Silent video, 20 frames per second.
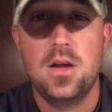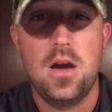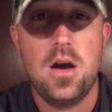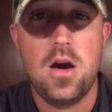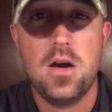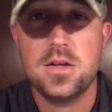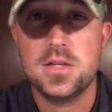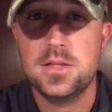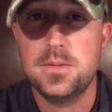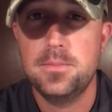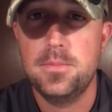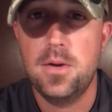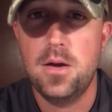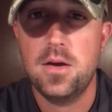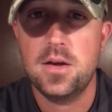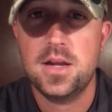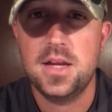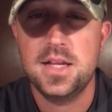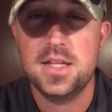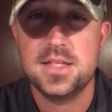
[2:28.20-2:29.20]
Awesome
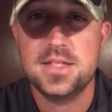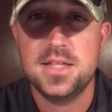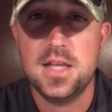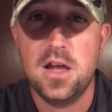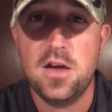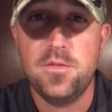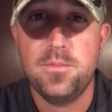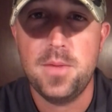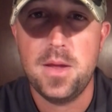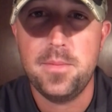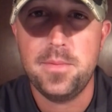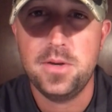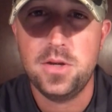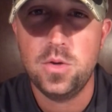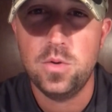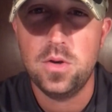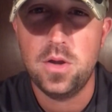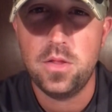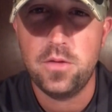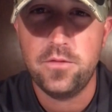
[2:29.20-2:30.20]
buck in itself. Maybe
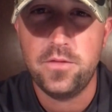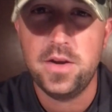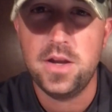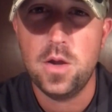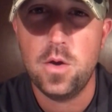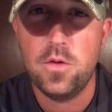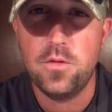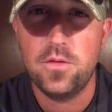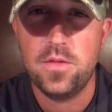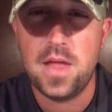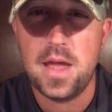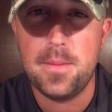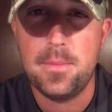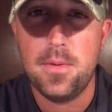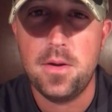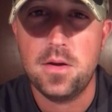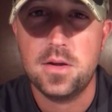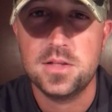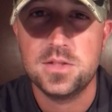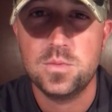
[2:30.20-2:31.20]
do another video over that
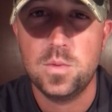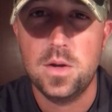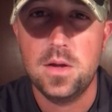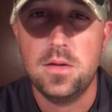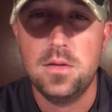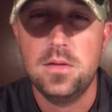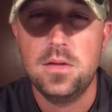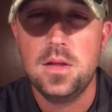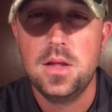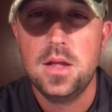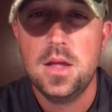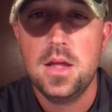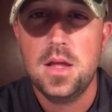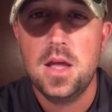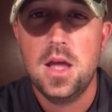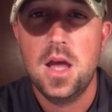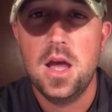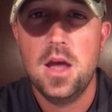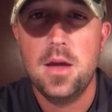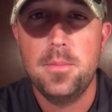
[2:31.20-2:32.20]
buck as well.
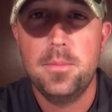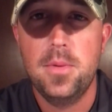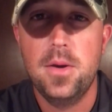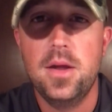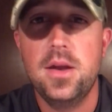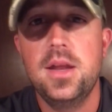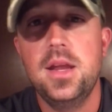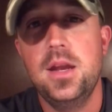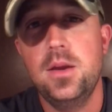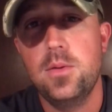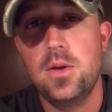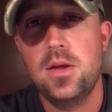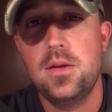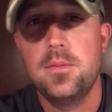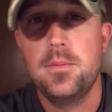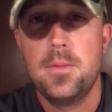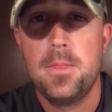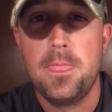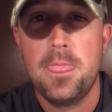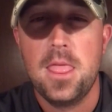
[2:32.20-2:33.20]
But anyway,
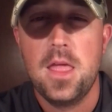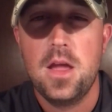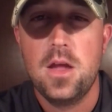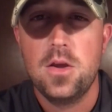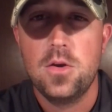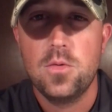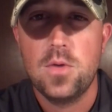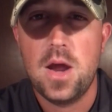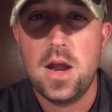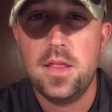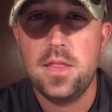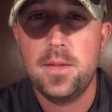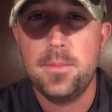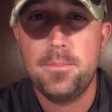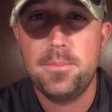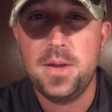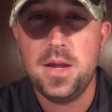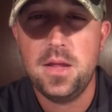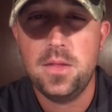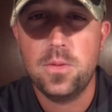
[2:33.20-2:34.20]
right in the
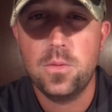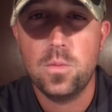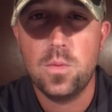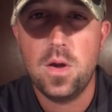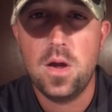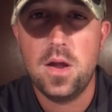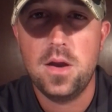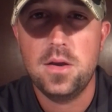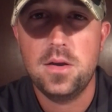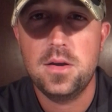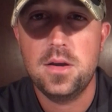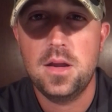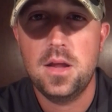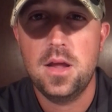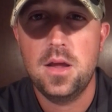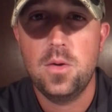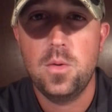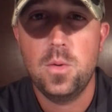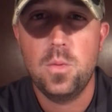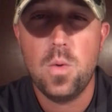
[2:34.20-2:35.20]
peak of the rut,
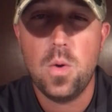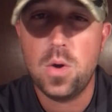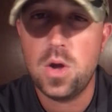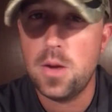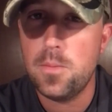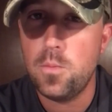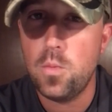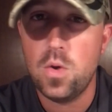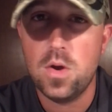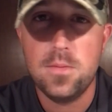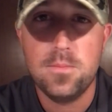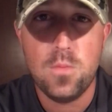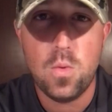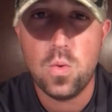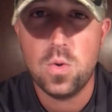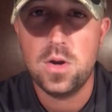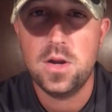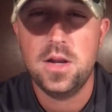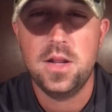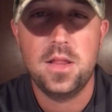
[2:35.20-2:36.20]
we woke up one
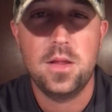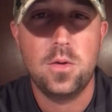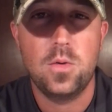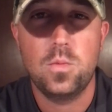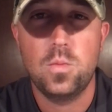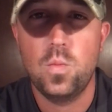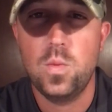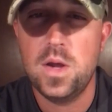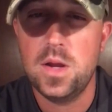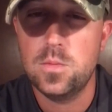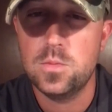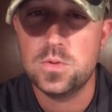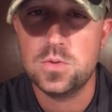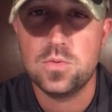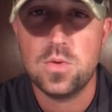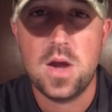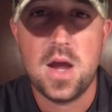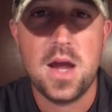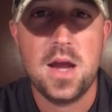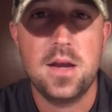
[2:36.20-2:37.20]
morning, the wind
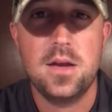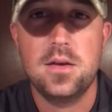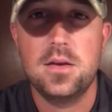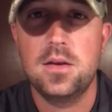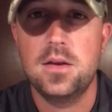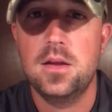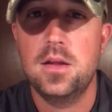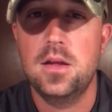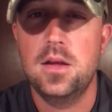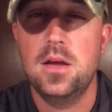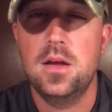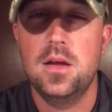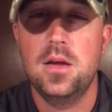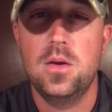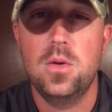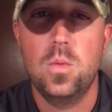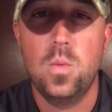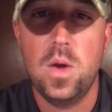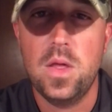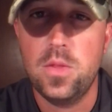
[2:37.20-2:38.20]
was right,
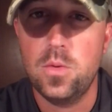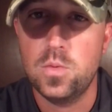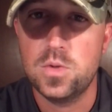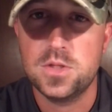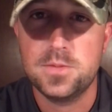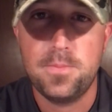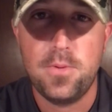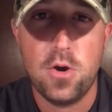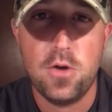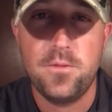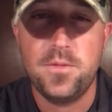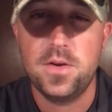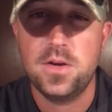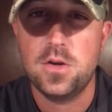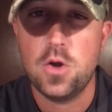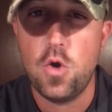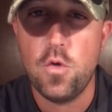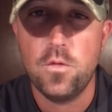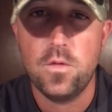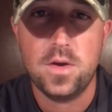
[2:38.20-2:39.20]
weather was
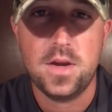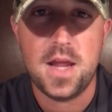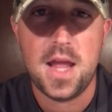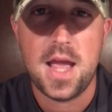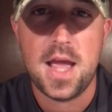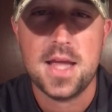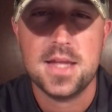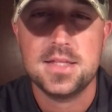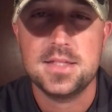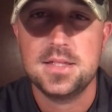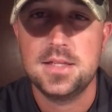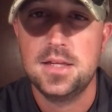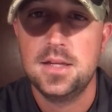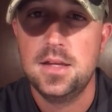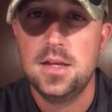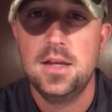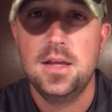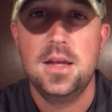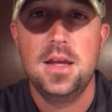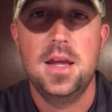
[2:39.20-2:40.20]
perfect, overcast,
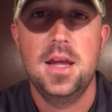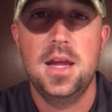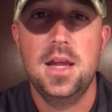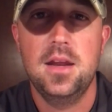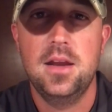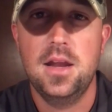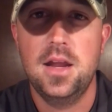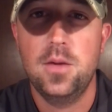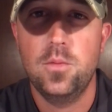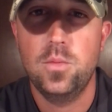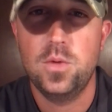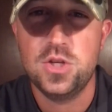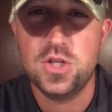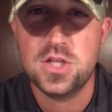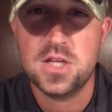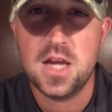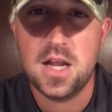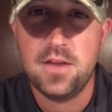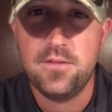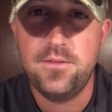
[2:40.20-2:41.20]
and we
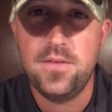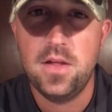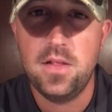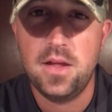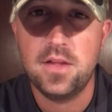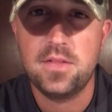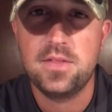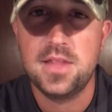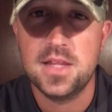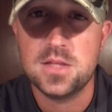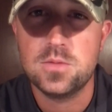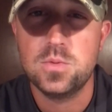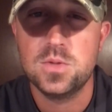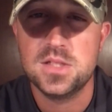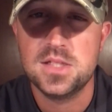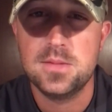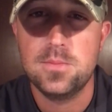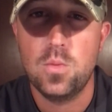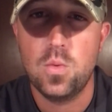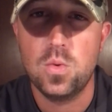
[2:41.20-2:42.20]
just kind of felt like this
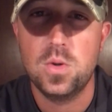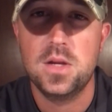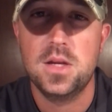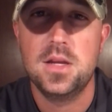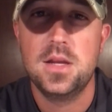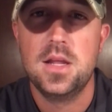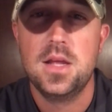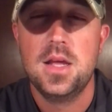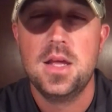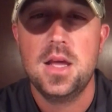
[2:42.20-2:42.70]
was the morning.